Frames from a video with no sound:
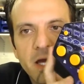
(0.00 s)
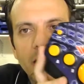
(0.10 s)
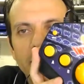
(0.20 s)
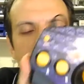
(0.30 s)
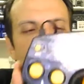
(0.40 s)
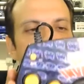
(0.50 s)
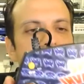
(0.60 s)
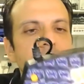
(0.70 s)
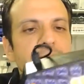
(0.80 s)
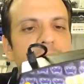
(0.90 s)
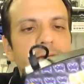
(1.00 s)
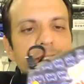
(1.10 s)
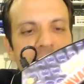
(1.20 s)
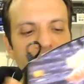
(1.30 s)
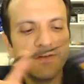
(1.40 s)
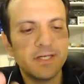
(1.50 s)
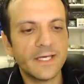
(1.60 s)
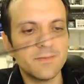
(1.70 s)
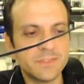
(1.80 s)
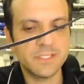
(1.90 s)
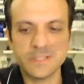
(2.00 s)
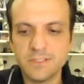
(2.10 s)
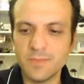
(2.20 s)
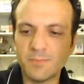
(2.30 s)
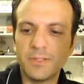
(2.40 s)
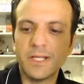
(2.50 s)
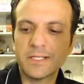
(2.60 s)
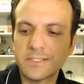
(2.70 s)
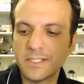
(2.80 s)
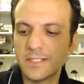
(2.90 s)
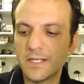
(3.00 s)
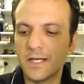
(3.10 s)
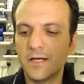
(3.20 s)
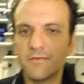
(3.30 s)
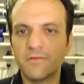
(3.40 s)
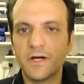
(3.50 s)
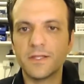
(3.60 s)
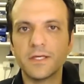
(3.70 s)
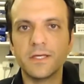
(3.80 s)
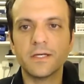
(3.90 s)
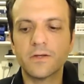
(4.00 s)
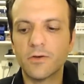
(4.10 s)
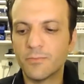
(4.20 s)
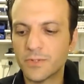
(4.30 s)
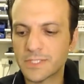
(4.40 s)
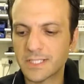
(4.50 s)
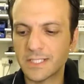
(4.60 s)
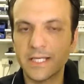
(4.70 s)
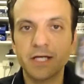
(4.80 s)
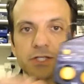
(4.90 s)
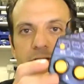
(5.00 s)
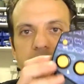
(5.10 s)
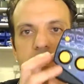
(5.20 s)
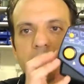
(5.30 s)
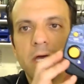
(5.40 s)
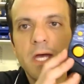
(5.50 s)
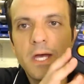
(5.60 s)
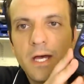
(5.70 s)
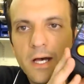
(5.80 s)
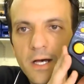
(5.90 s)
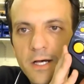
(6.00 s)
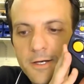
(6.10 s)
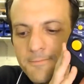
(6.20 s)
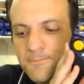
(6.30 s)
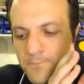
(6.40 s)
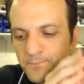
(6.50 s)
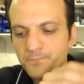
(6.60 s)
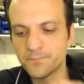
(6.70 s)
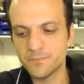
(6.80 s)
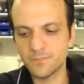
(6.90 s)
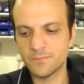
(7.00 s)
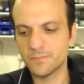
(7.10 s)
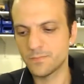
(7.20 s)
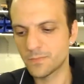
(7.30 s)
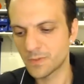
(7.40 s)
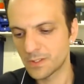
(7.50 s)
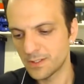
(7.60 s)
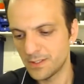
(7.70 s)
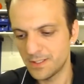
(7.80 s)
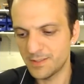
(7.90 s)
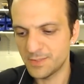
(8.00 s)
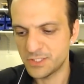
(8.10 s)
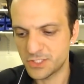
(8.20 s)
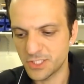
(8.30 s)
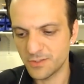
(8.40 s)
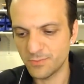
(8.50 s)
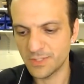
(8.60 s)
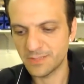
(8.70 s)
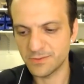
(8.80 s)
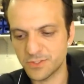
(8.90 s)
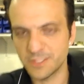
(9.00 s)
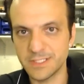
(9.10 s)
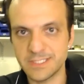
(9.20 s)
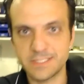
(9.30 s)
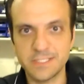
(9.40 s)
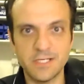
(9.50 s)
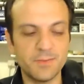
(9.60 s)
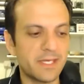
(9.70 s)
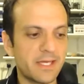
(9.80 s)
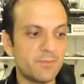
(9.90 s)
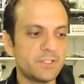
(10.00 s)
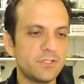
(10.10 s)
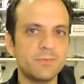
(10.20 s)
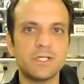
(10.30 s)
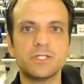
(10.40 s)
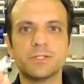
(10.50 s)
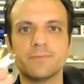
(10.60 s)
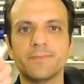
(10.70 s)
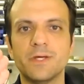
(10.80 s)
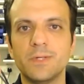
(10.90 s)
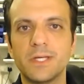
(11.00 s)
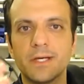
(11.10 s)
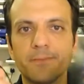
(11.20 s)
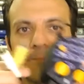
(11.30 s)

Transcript: It's basically a TV game system. It plugs in uh, via the composite connections. Um, let me show them without trying to disturb the camera too much. There we go.